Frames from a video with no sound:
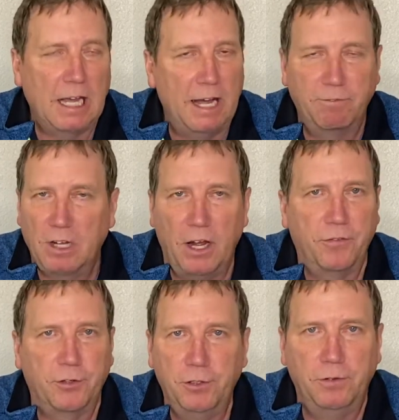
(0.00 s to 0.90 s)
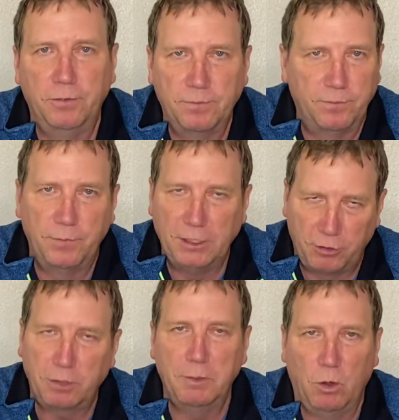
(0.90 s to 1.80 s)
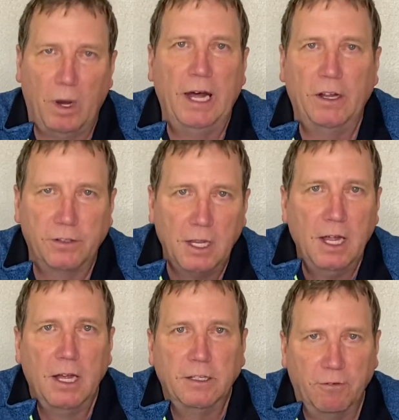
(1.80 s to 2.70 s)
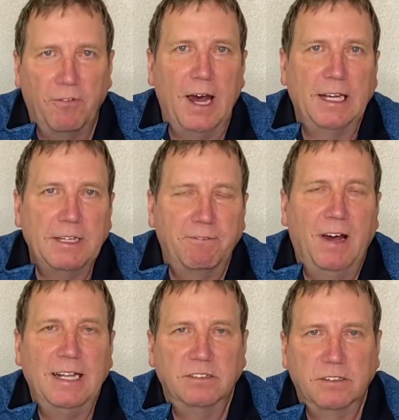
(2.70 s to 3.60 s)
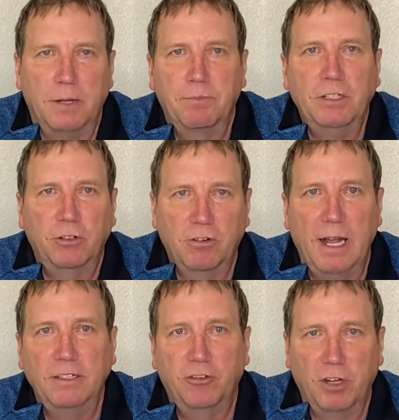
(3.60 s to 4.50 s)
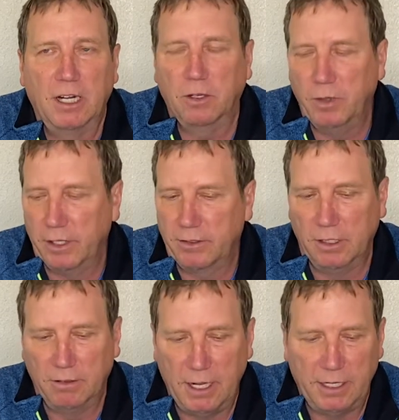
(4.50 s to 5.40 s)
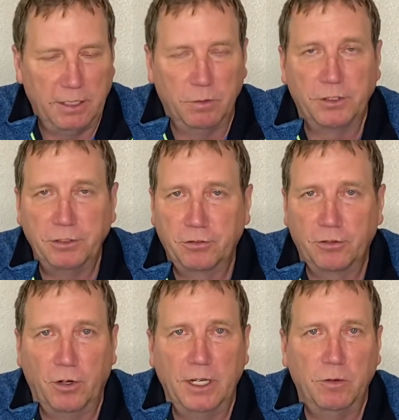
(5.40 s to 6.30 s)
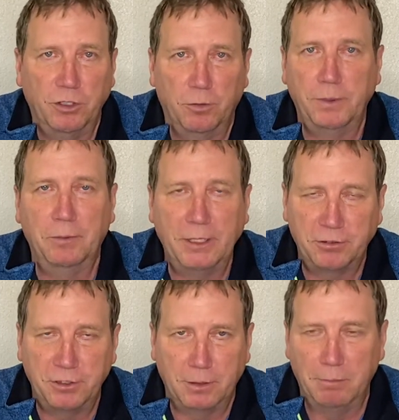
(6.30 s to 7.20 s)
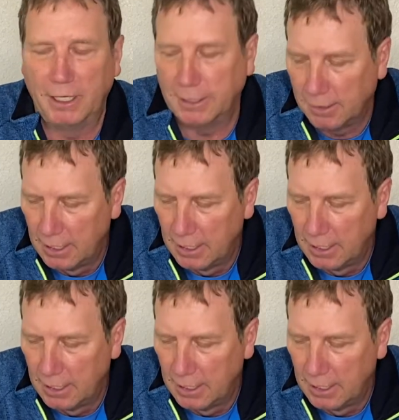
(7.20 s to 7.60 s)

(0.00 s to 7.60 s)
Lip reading: I've gone through, it took me a while to finally find something to grind the chaga with, all right? It will destroy and you'll be wasting your money.